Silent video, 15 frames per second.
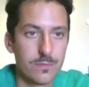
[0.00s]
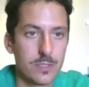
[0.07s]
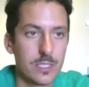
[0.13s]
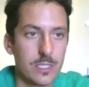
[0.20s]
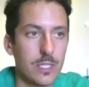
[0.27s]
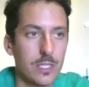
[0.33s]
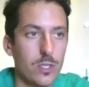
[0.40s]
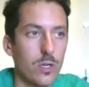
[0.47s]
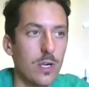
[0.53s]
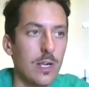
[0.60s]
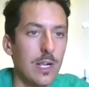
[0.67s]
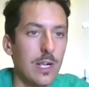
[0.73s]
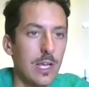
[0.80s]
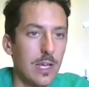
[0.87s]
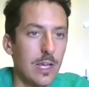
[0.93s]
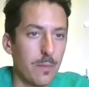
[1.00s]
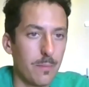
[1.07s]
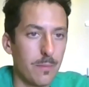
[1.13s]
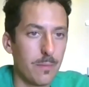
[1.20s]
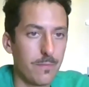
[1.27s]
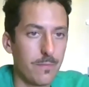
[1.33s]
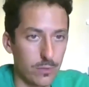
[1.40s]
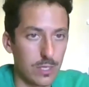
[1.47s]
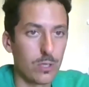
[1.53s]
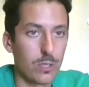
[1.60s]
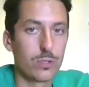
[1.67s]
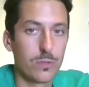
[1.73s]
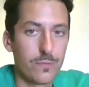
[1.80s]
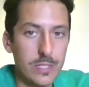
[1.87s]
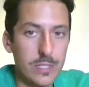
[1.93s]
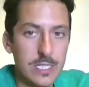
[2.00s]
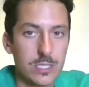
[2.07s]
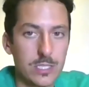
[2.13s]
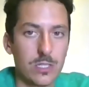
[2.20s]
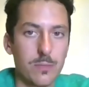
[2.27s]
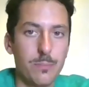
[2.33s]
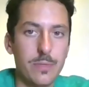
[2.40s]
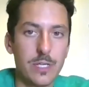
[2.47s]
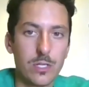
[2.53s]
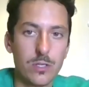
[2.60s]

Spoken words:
Verdicchio for a lot of reasons,